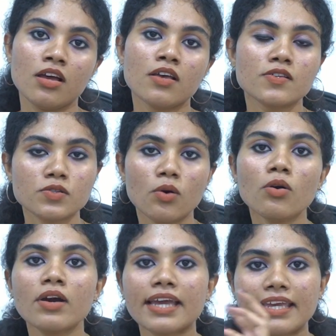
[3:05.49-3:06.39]
So
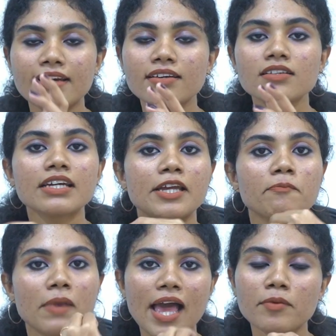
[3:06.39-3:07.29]
here in
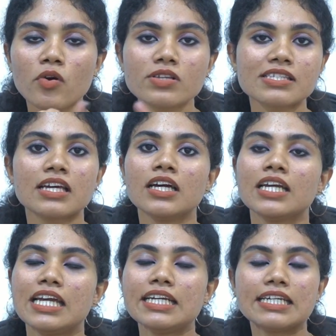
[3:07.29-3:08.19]
black box,
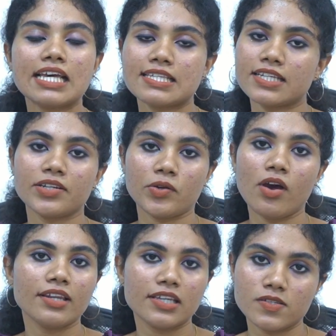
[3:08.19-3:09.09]
it doesn't
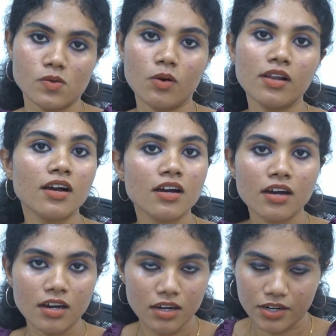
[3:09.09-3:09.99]
require these all
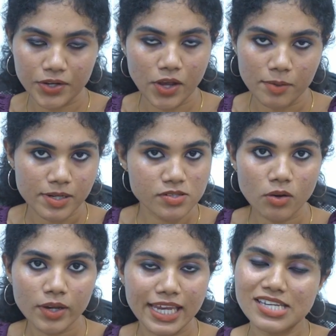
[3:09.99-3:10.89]
requirements.
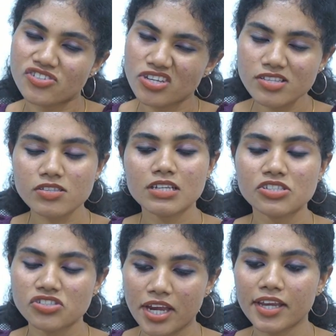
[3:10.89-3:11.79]
Okay, just
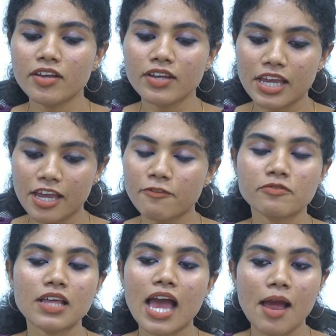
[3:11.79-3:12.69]
checking if
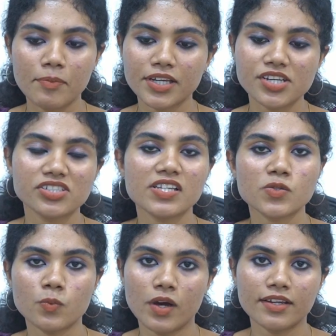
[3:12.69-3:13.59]
the application is
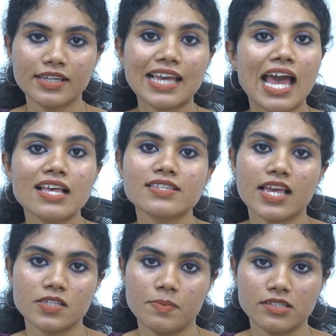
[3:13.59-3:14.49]
working as
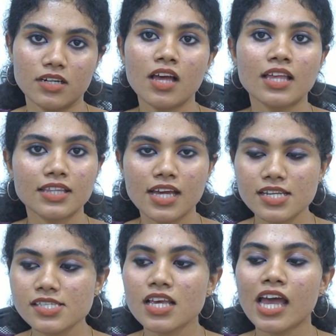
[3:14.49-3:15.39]
expected. That
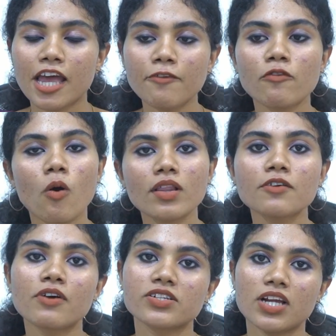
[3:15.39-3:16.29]
is, if all the
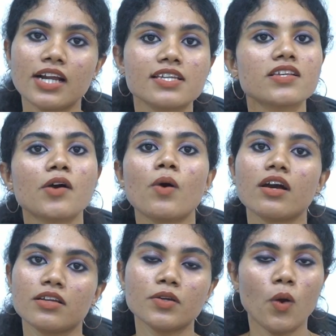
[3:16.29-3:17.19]
functionalities are
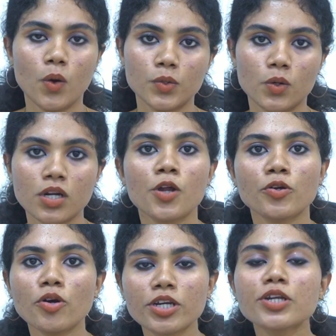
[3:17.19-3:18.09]
working or not.
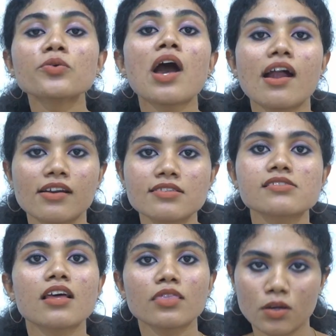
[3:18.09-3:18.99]
No need to
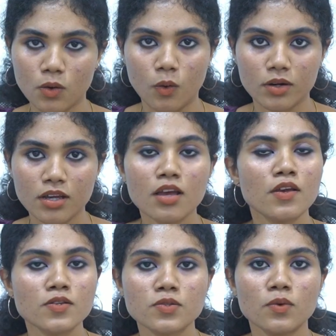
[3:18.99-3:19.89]
understand the code.
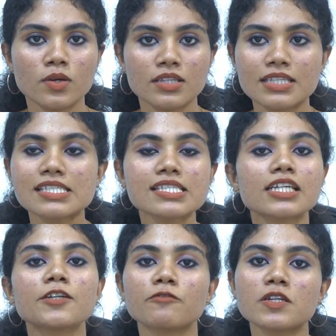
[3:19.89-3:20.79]
So this is the
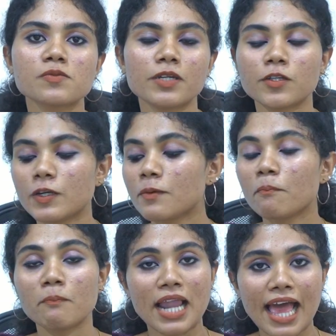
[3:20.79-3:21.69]
difference between
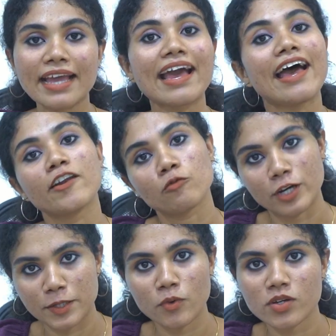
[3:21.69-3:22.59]
black and
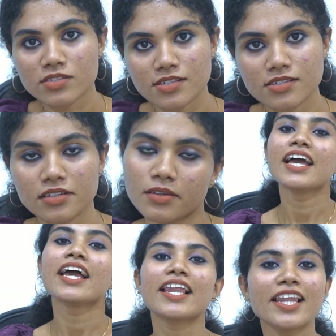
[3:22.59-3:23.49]
white box testing.
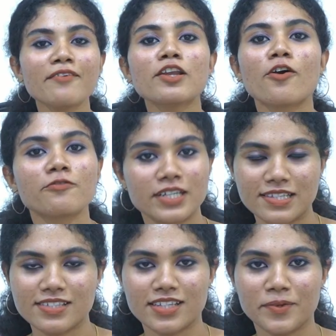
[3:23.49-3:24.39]
Level of
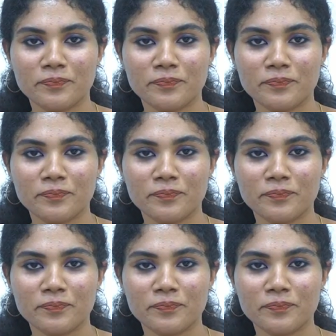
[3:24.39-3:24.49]
testing.